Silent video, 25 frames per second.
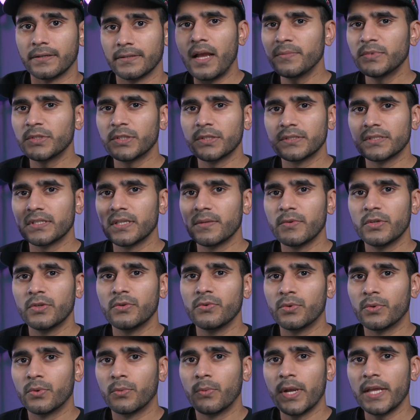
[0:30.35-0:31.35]
I'm sure some of you
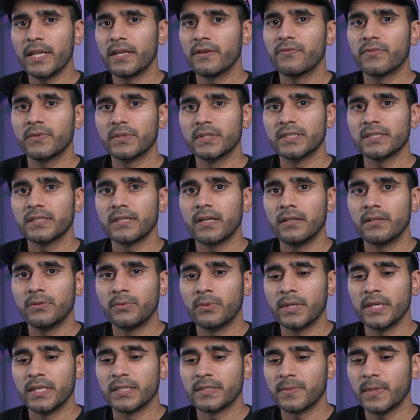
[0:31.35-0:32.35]
were waiting for this
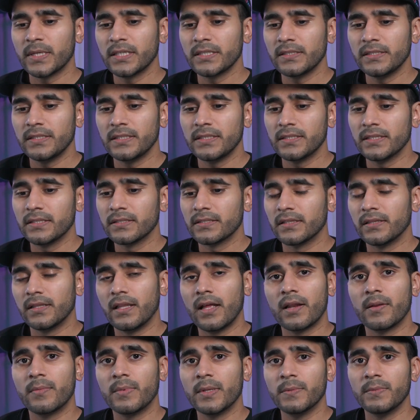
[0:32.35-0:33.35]
colorway, especially since a
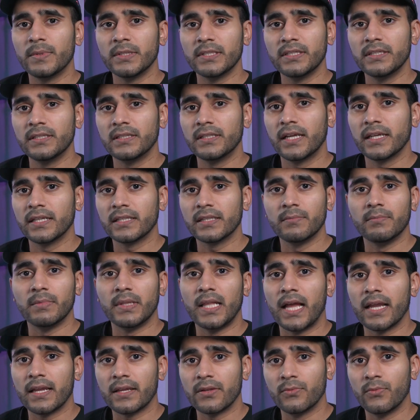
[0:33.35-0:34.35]
lot of people didn't like the
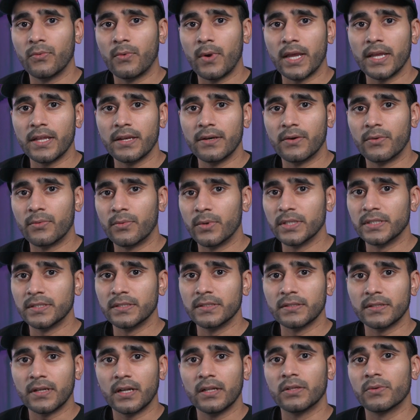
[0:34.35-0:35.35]
black and white
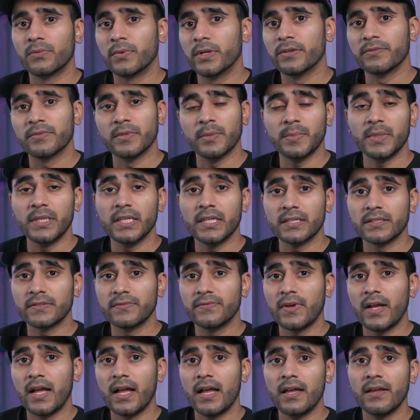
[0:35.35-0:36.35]
original colorway of the
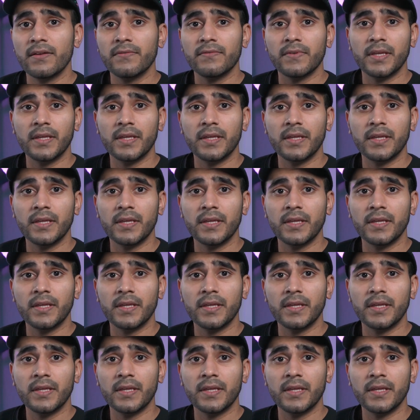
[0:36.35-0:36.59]
PS5,